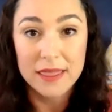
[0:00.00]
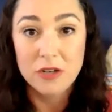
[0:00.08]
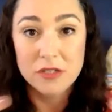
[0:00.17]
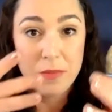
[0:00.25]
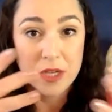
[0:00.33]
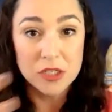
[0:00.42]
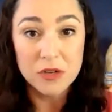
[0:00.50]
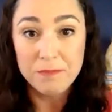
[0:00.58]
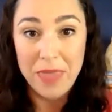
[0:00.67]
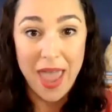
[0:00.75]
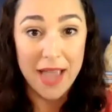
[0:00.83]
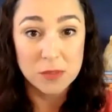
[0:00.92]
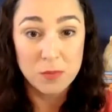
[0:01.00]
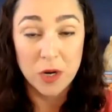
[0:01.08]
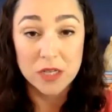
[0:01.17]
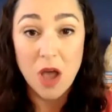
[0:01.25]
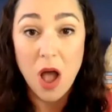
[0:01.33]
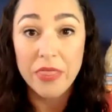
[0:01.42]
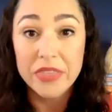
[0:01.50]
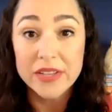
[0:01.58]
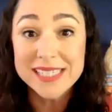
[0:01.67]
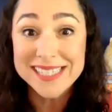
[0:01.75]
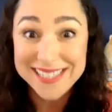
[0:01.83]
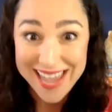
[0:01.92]
there's a bunch of experts on the
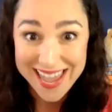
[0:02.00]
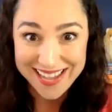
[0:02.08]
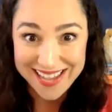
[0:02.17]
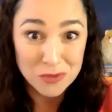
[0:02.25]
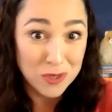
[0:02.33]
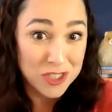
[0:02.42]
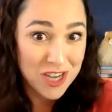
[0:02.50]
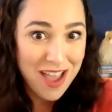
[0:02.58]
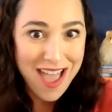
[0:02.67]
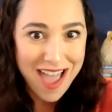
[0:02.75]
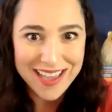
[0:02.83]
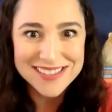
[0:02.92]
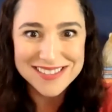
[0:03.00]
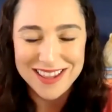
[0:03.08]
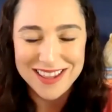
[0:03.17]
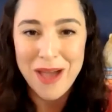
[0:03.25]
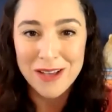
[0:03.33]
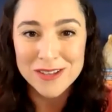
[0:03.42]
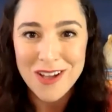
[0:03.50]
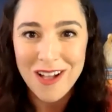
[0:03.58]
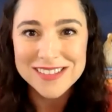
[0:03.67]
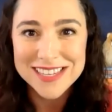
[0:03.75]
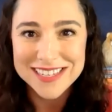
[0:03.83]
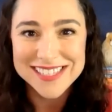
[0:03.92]
stage, which I guess Clubhouse
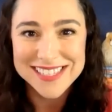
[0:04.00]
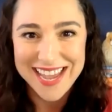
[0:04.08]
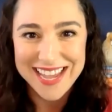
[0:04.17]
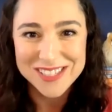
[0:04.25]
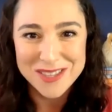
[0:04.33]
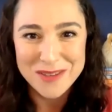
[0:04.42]
calls it a stage.